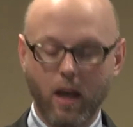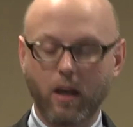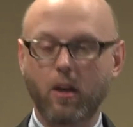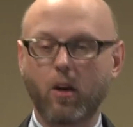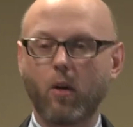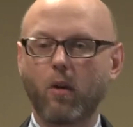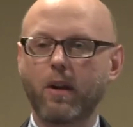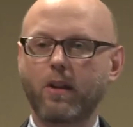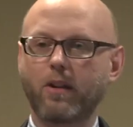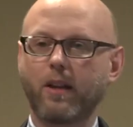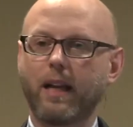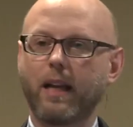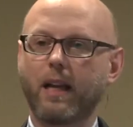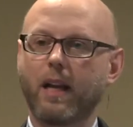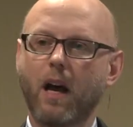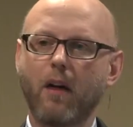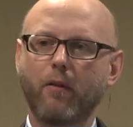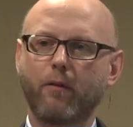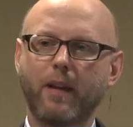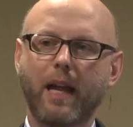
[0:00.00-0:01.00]
Curiously
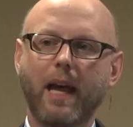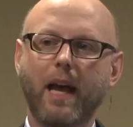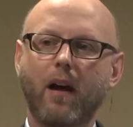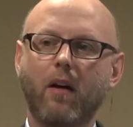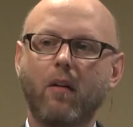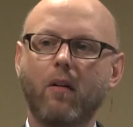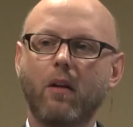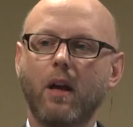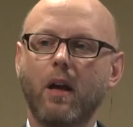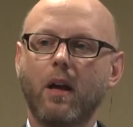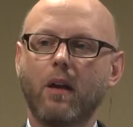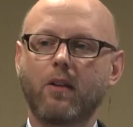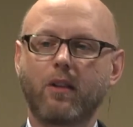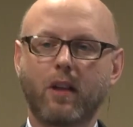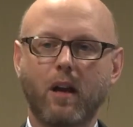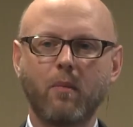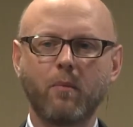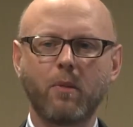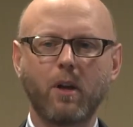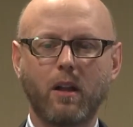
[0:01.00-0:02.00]
enough now,
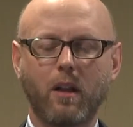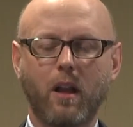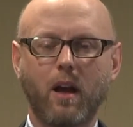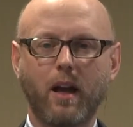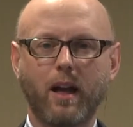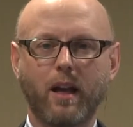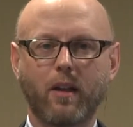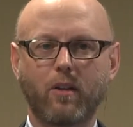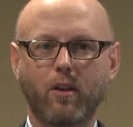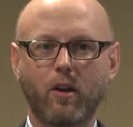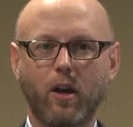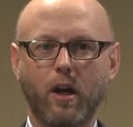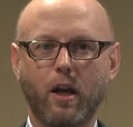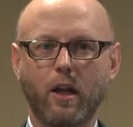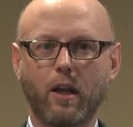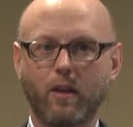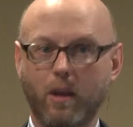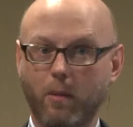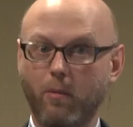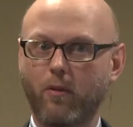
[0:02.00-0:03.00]
some clients
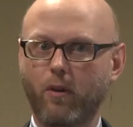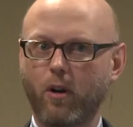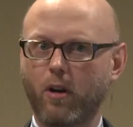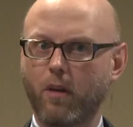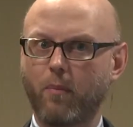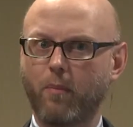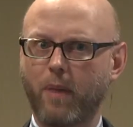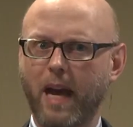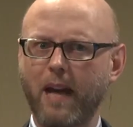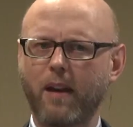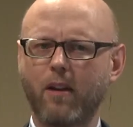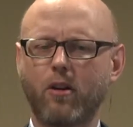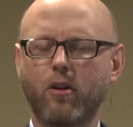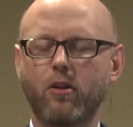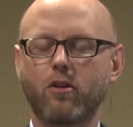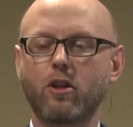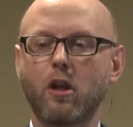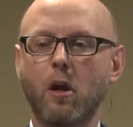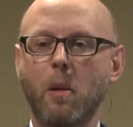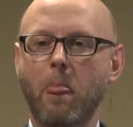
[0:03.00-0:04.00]
and some of our
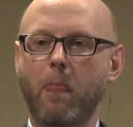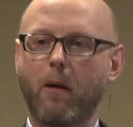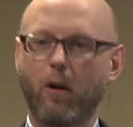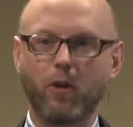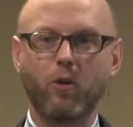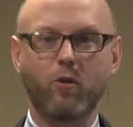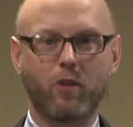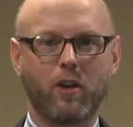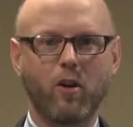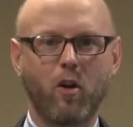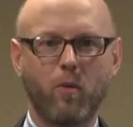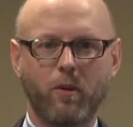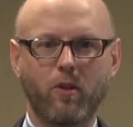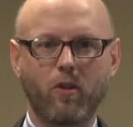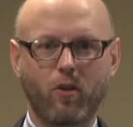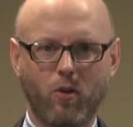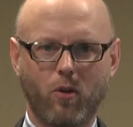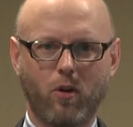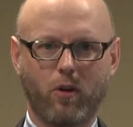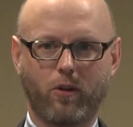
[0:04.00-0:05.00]
competitors are using open
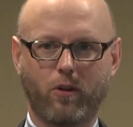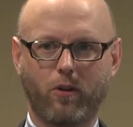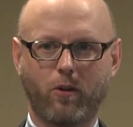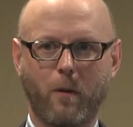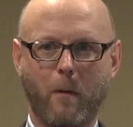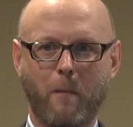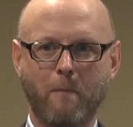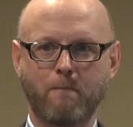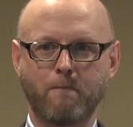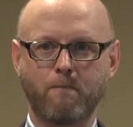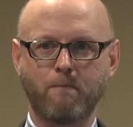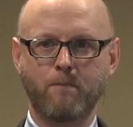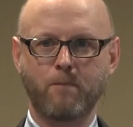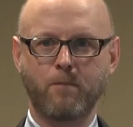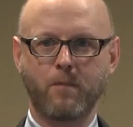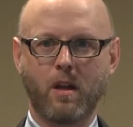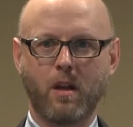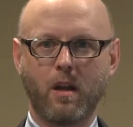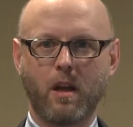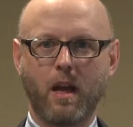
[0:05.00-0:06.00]
source.
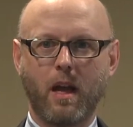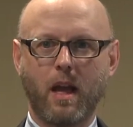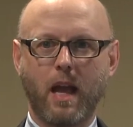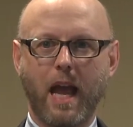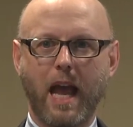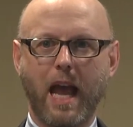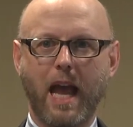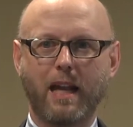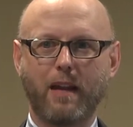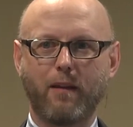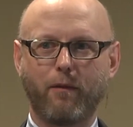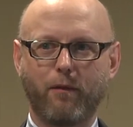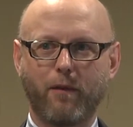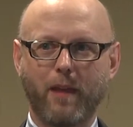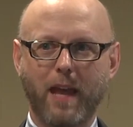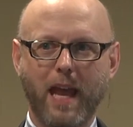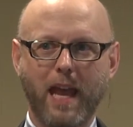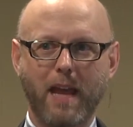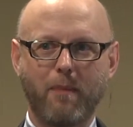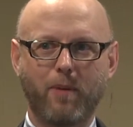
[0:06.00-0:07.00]
And if
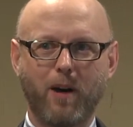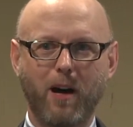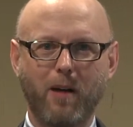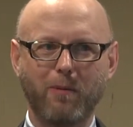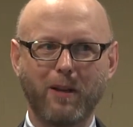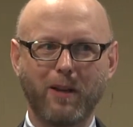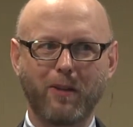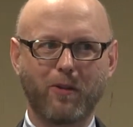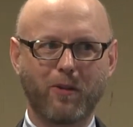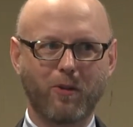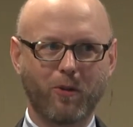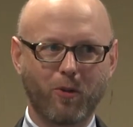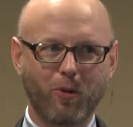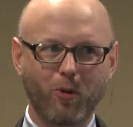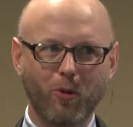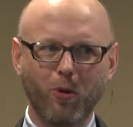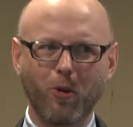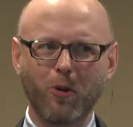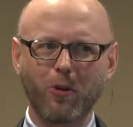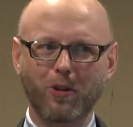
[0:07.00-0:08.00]
they publish their
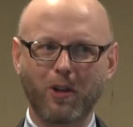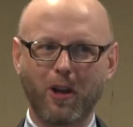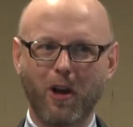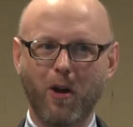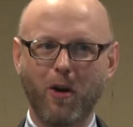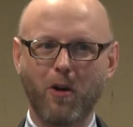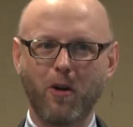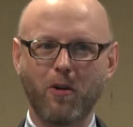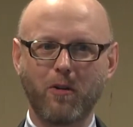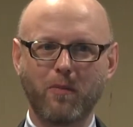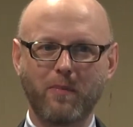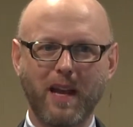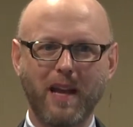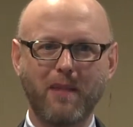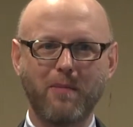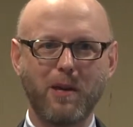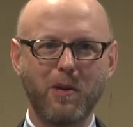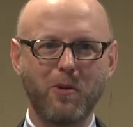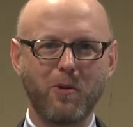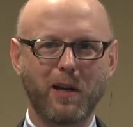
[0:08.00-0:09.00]
source code,
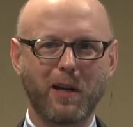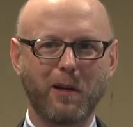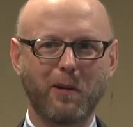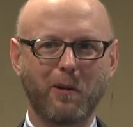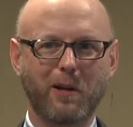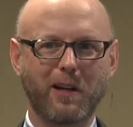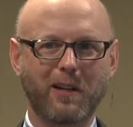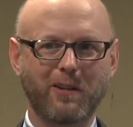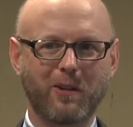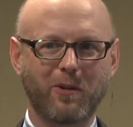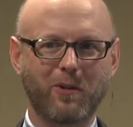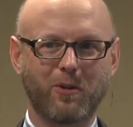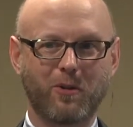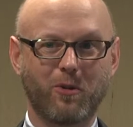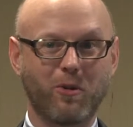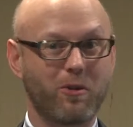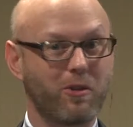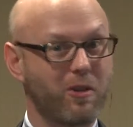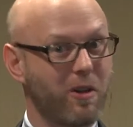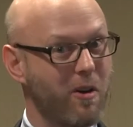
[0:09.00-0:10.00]
maybe you can look at their
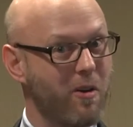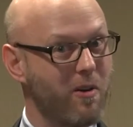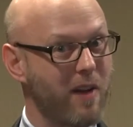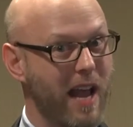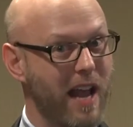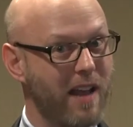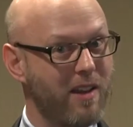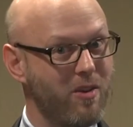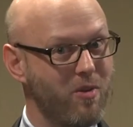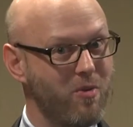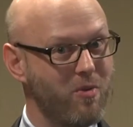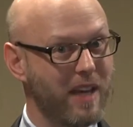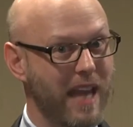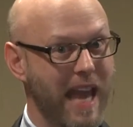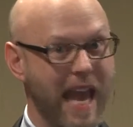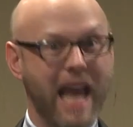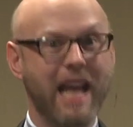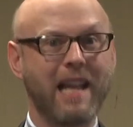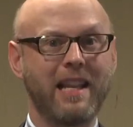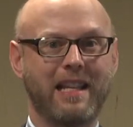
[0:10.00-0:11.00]
source code and you
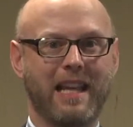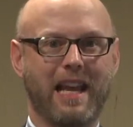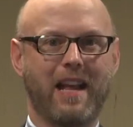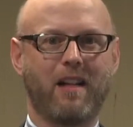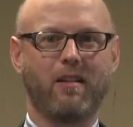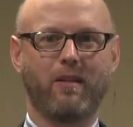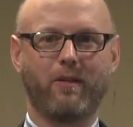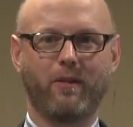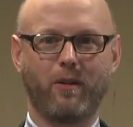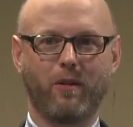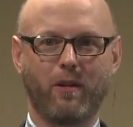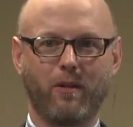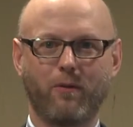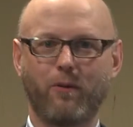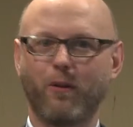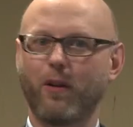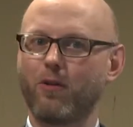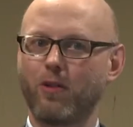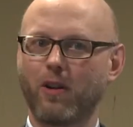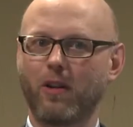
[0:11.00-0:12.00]
can tell if they're
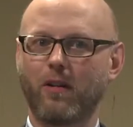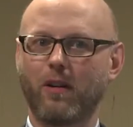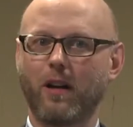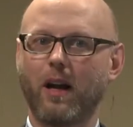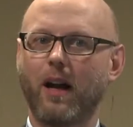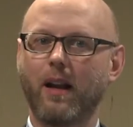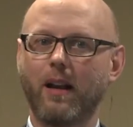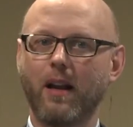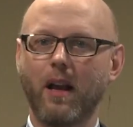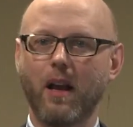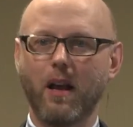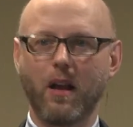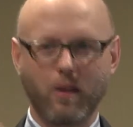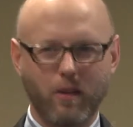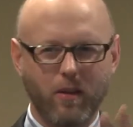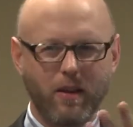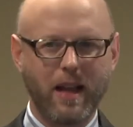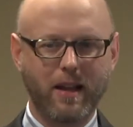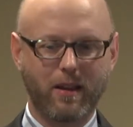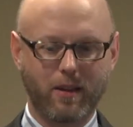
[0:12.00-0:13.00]
infringing or not.
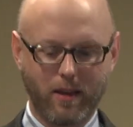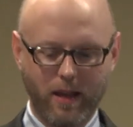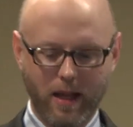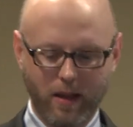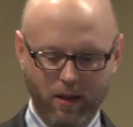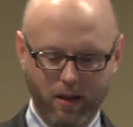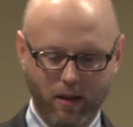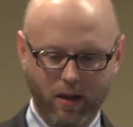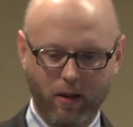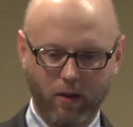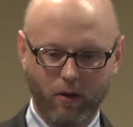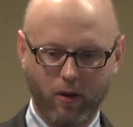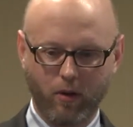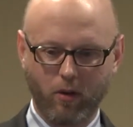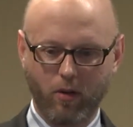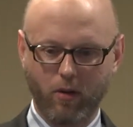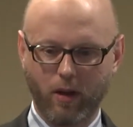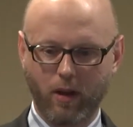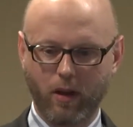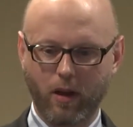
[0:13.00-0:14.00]
So that's another
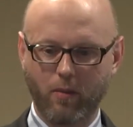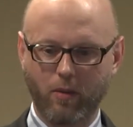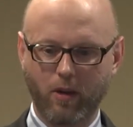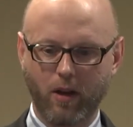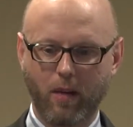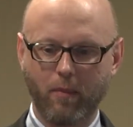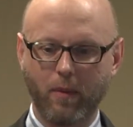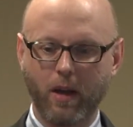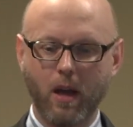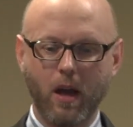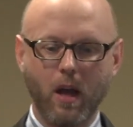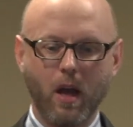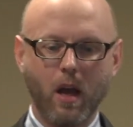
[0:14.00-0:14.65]
issue that comes up.